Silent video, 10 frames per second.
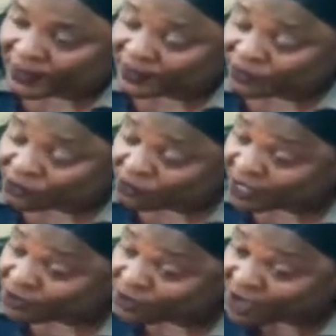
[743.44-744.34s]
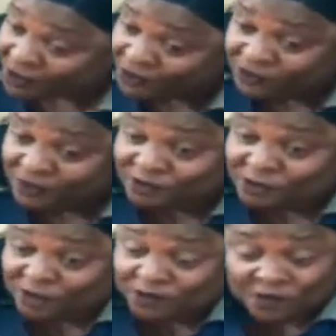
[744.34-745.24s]
So when you have, God
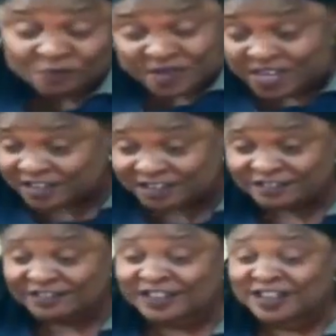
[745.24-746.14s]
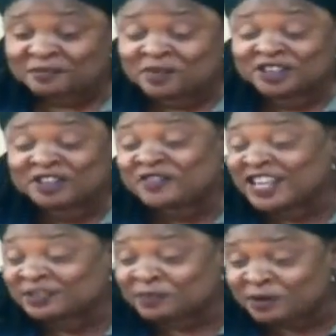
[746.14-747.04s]
forbid, but if there is
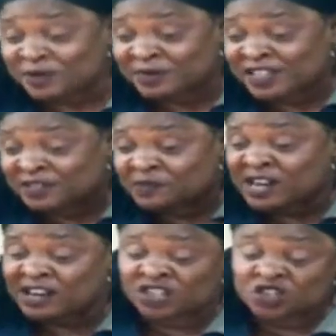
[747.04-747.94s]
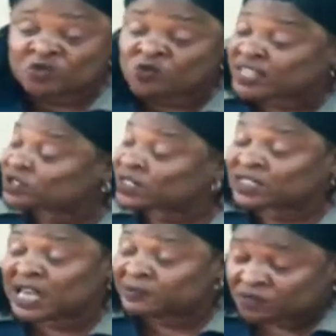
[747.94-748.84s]
problem in this marriage, don't waste your
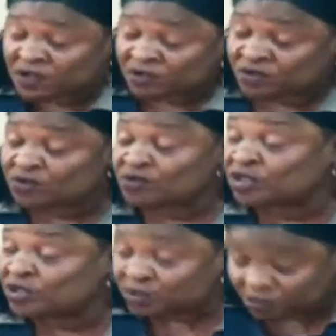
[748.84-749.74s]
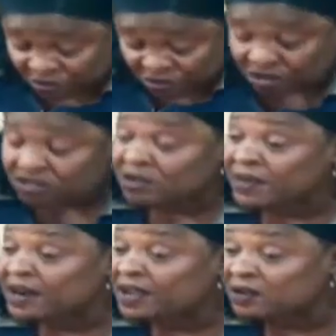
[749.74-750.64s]
time to go to
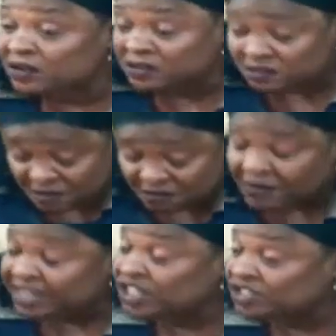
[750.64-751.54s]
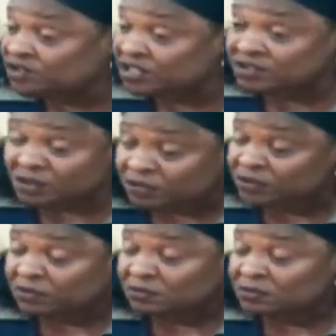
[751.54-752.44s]
customary court, magistrate court.
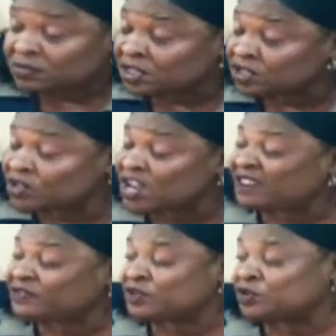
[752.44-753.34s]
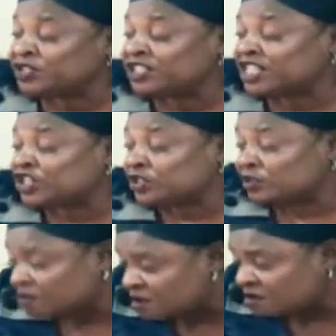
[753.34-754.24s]
They don't have jurisdiction
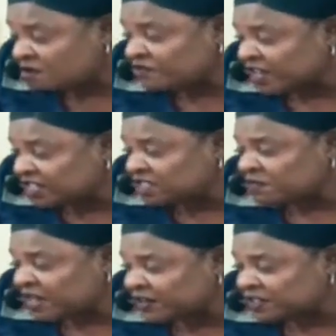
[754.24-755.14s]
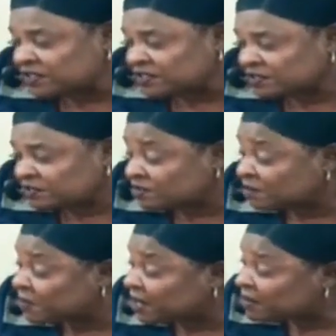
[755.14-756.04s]
over this marriage. The
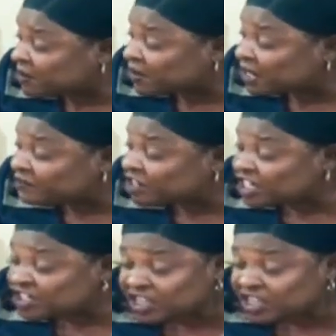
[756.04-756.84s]
paramount ruler, village